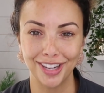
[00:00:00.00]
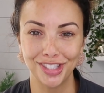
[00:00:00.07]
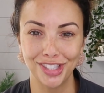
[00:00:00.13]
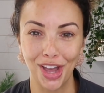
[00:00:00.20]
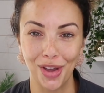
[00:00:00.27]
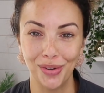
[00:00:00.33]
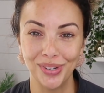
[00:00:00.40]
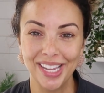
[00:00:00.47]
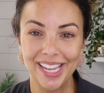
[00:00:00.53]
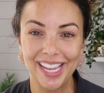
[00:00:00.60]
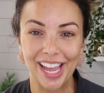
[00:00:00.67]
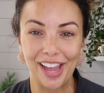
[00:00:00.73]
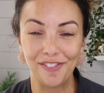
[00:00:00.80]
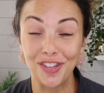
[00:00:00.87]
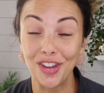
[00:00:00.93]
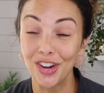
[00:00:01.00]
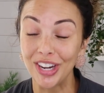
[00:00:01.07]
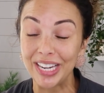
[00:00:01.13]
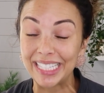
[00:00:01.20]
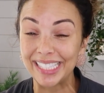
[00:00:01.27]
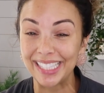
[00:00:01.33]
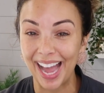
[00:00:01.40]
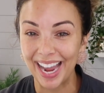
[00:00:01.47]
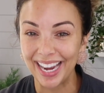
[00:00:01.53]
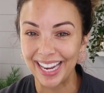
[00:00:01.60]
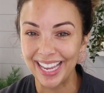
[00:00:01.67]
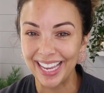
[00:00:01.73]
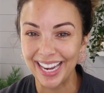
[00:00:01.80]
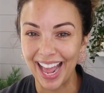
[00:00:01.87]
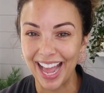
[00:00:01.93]
So if you're
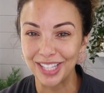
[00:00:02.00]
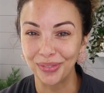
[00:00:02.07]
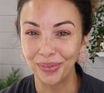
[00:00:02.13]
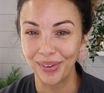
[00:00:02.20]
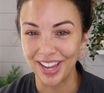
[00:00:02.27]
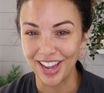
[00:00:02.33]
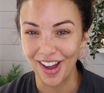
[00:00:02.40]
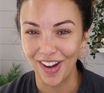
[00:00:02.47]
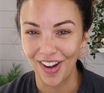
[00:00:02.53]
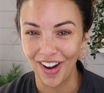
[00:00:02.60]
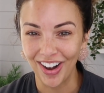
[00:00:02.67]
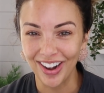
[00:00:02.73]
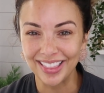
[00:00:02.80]
excited as we are,